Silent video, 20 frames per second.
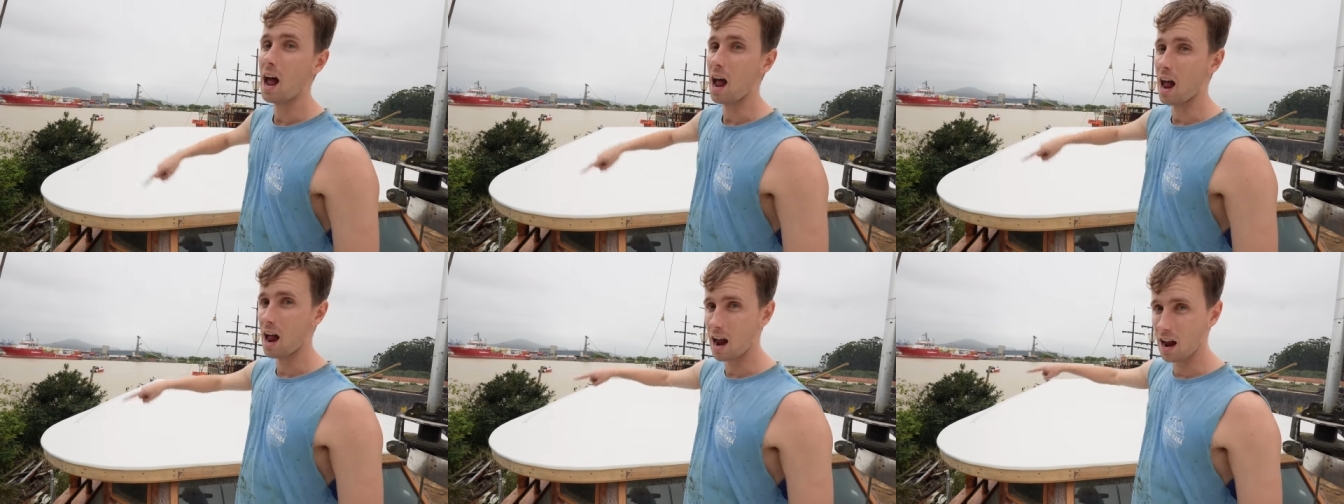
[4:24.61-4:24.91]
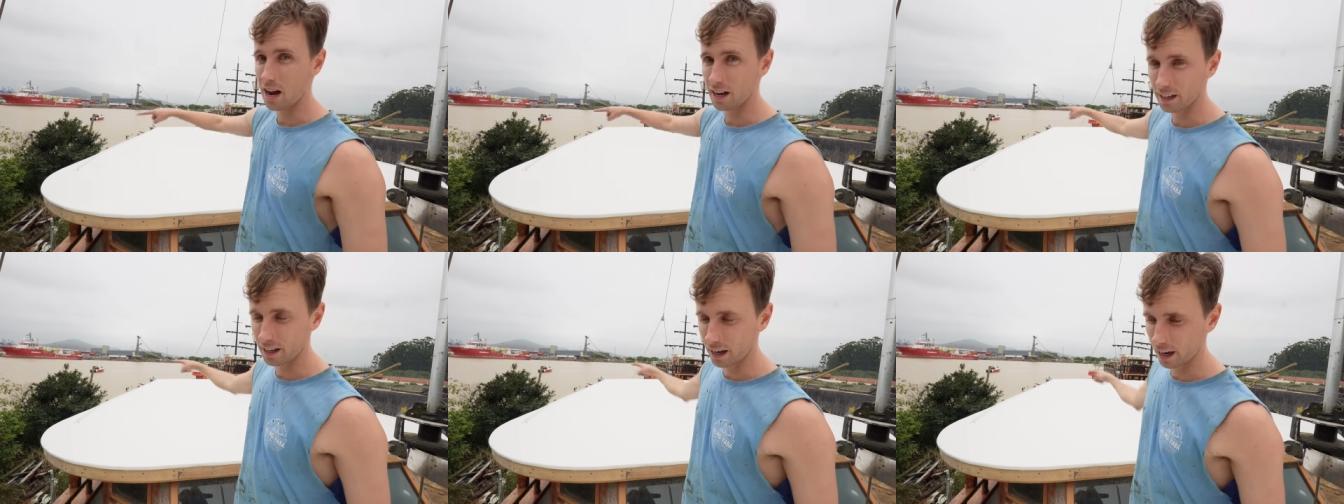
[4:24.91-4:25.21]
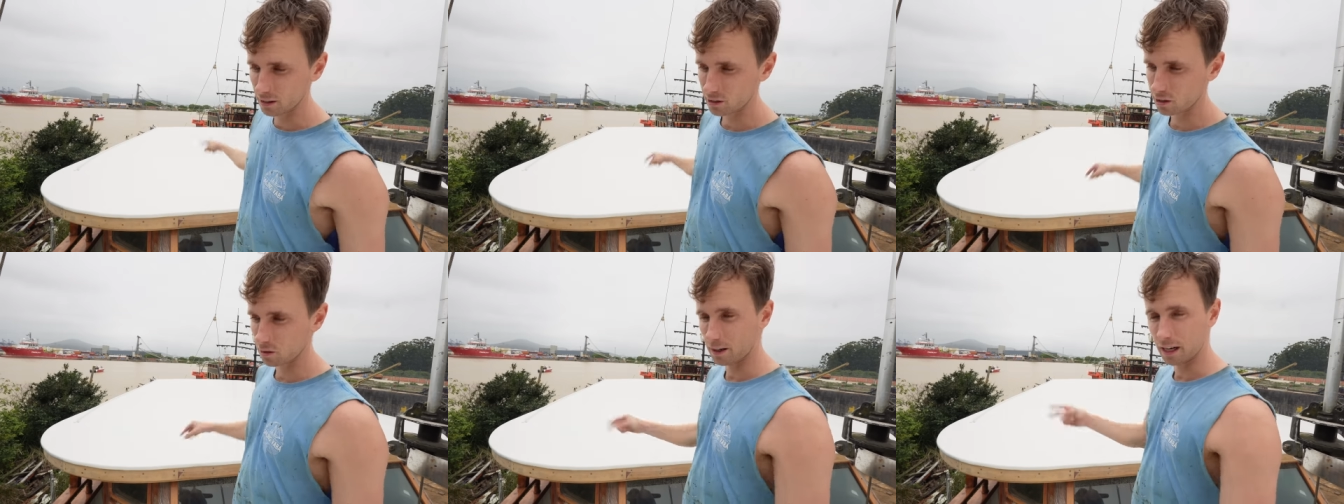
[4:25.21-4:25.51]
and
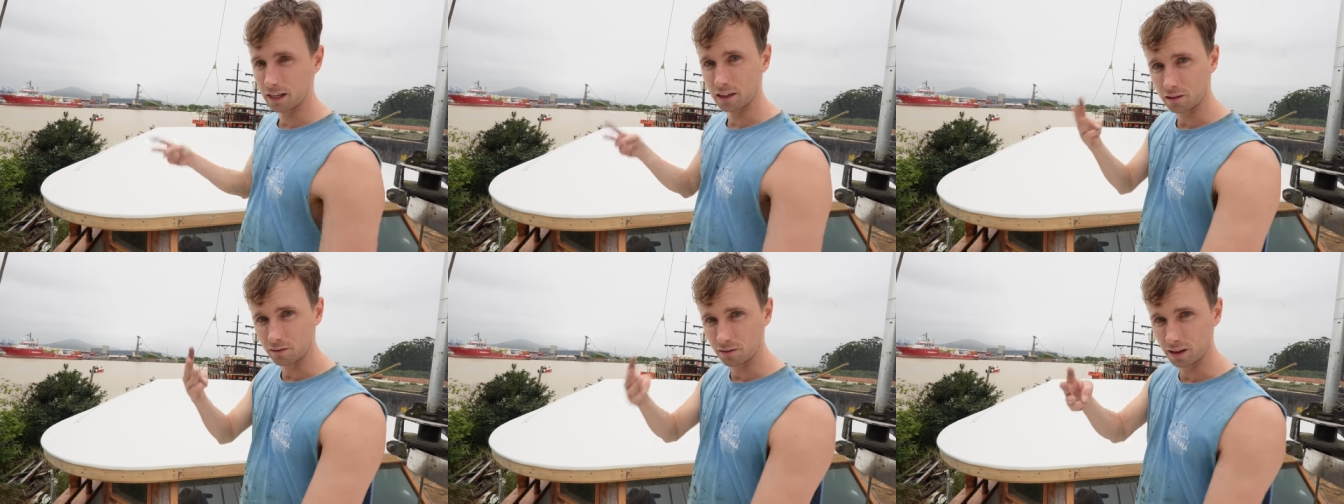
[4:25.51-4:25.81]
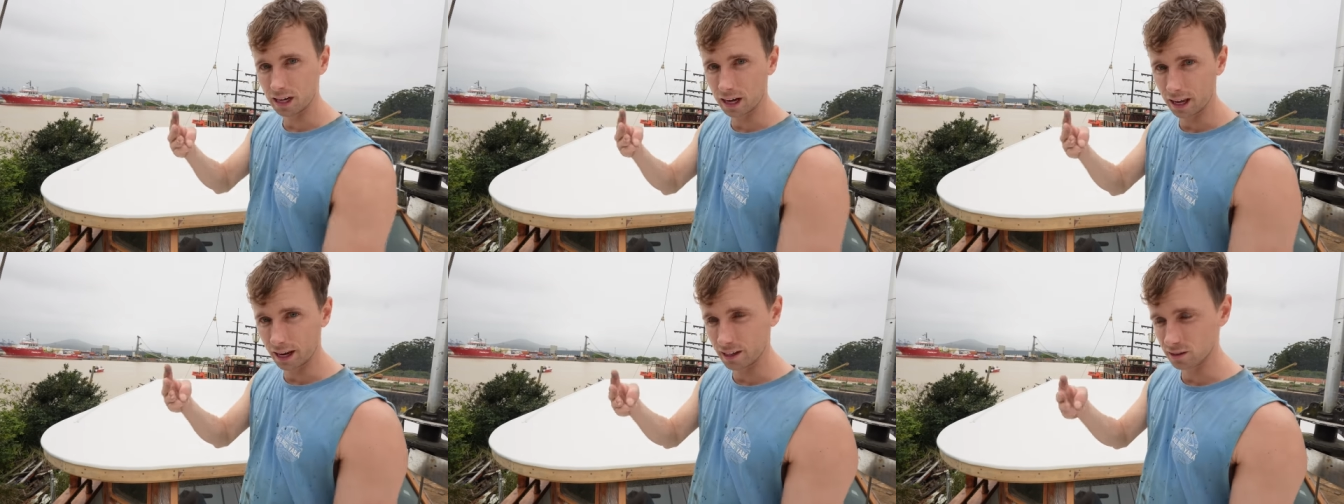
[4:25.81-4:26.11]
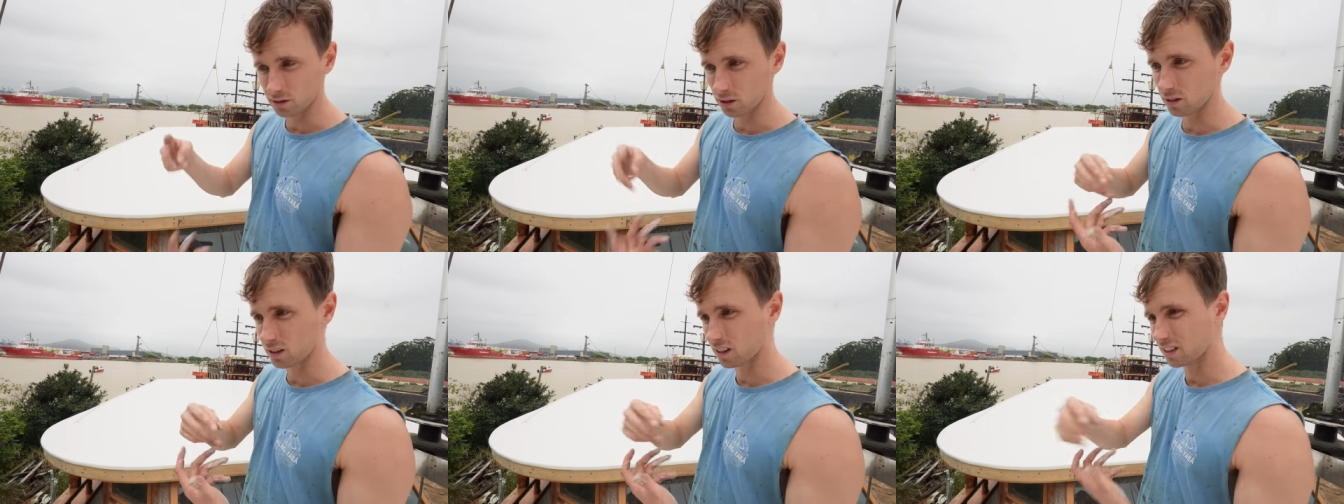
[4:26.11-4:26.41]
again, so we had 3
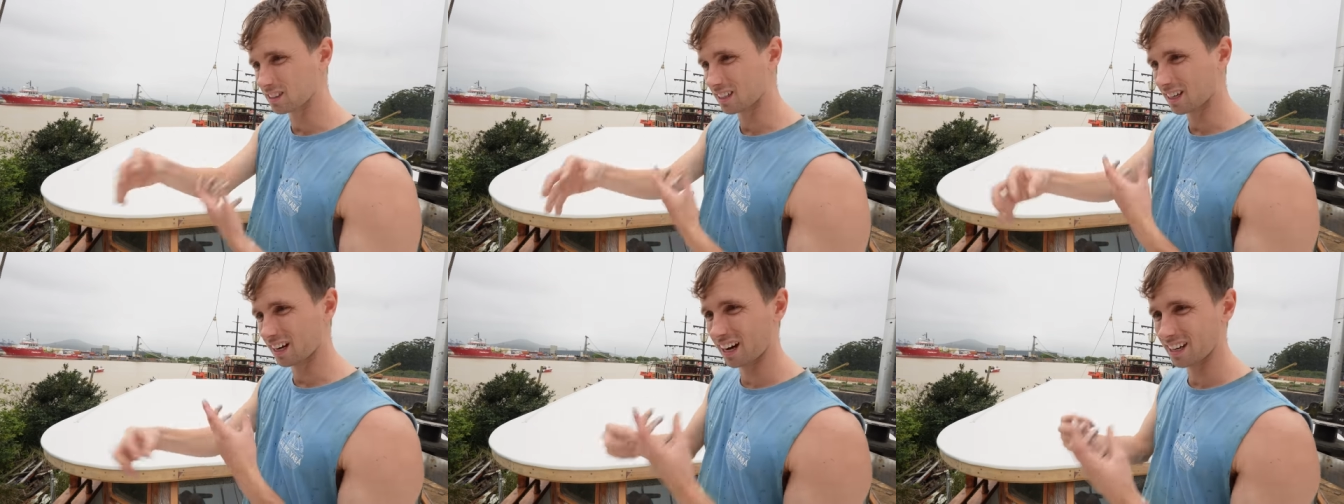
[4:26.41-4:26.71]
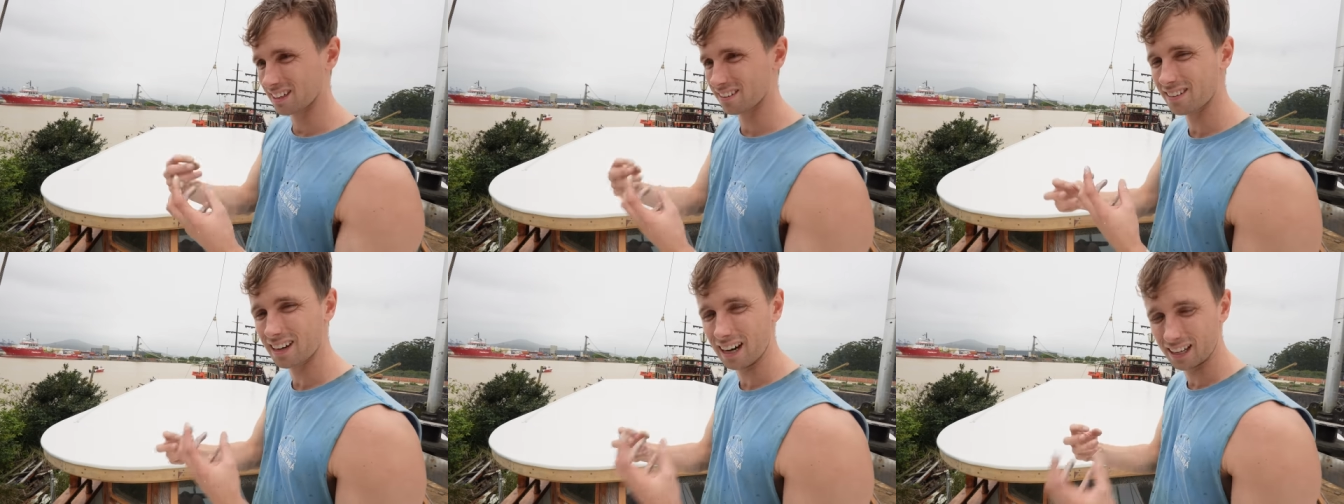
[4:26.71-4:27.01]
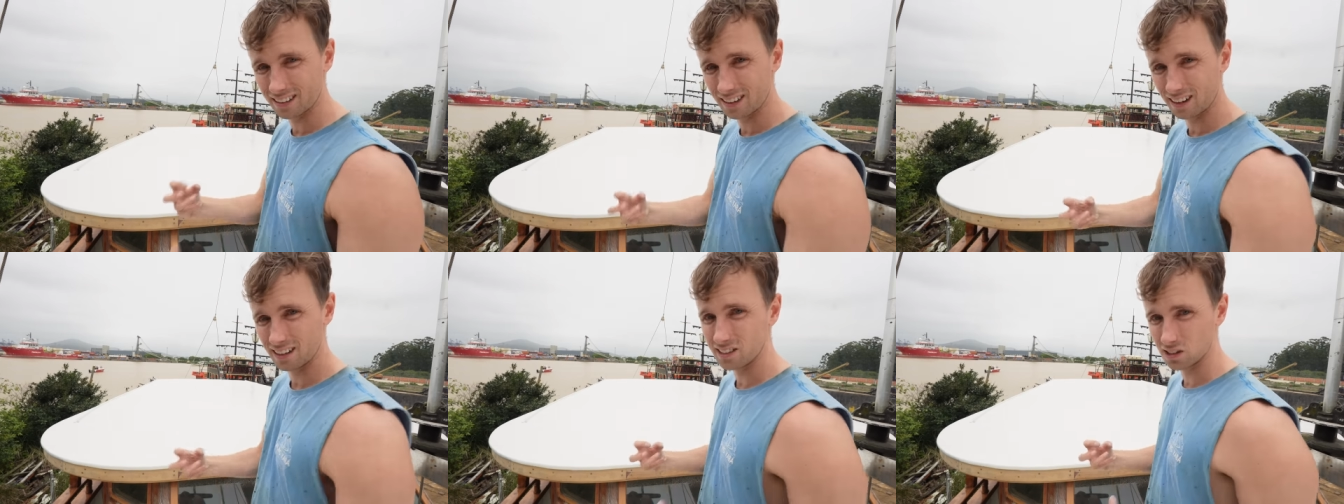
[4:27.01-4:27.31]
layers on because it kind of
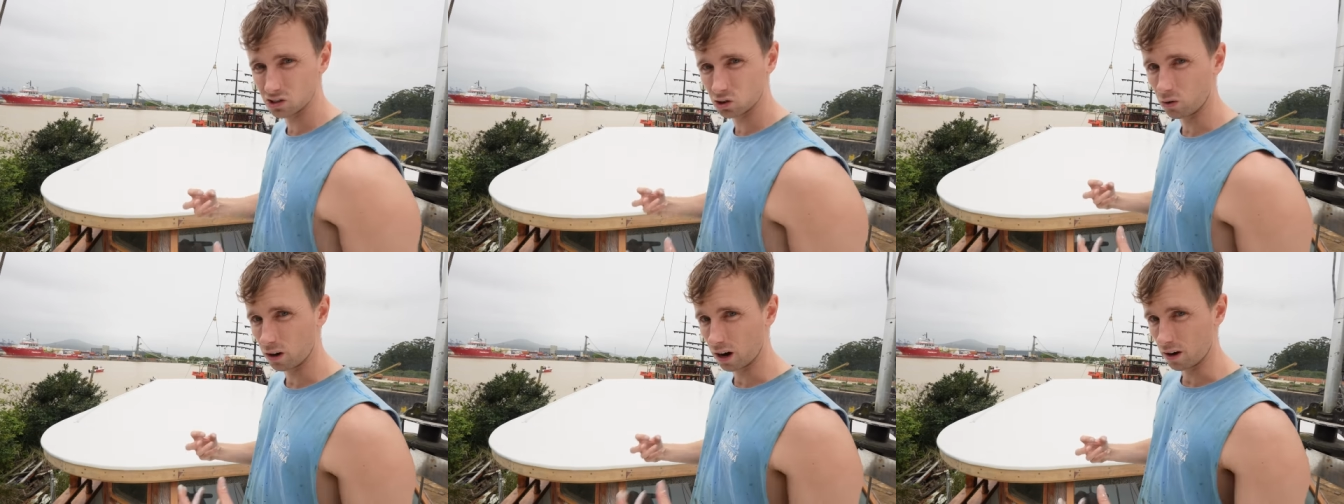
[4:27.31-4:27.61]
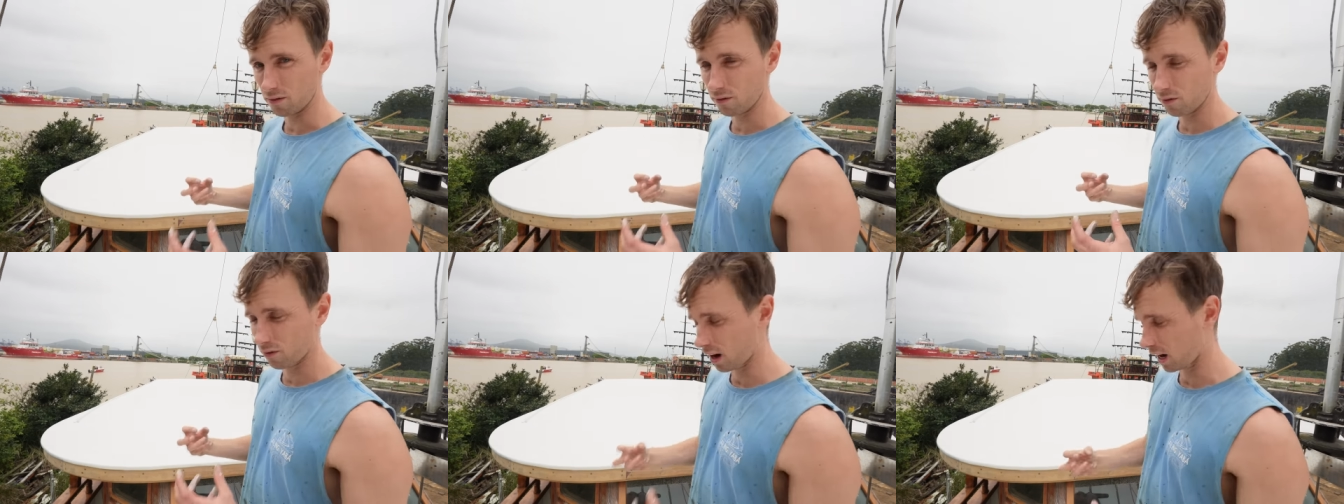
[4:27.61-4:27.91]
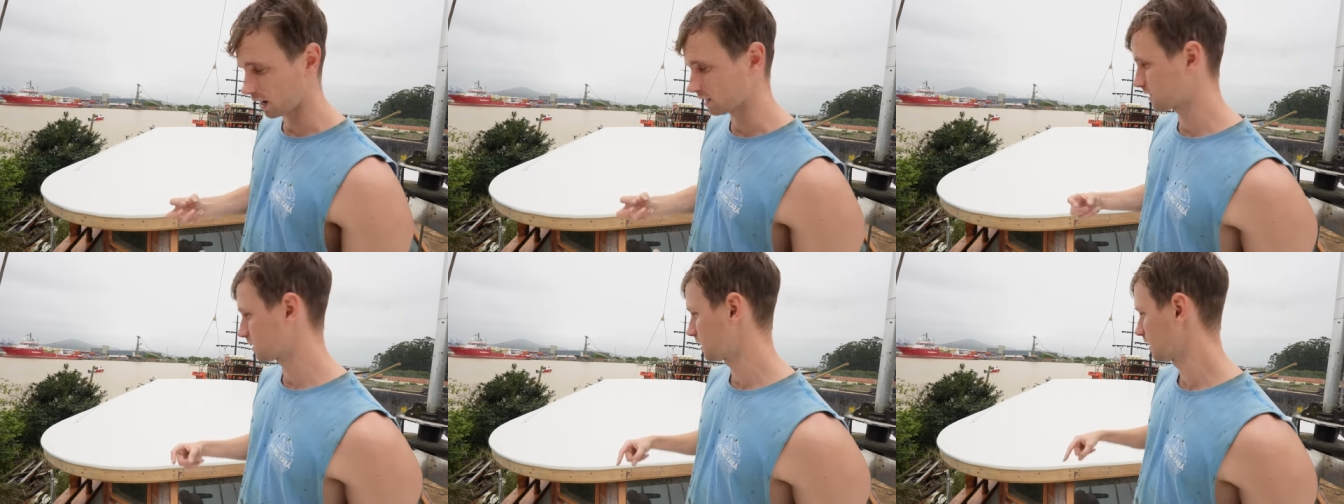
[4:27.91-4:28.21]
catalyzes quite
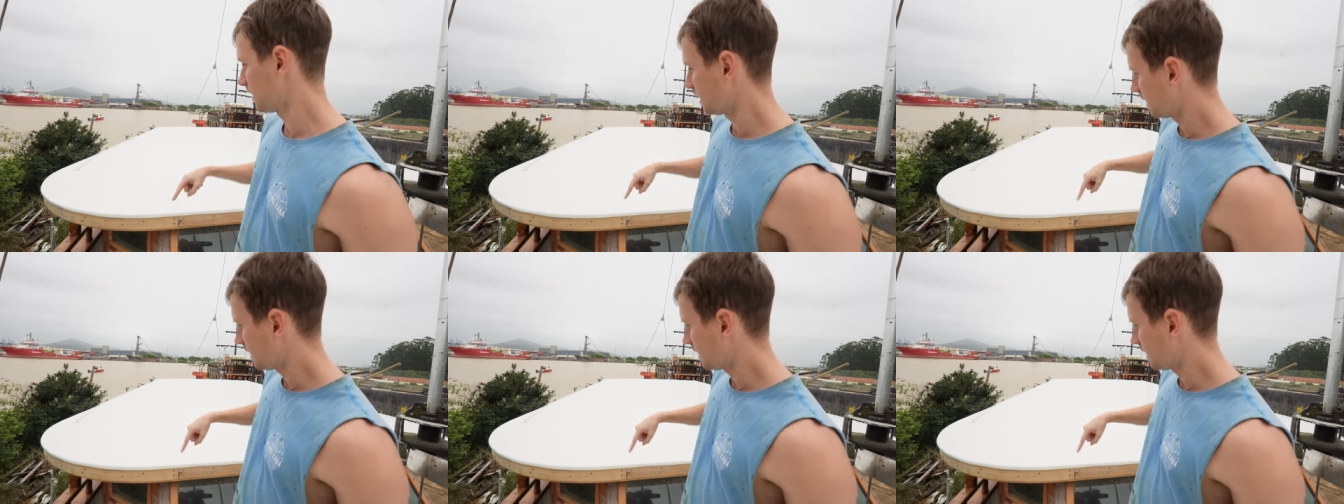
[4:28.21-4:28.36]
fast.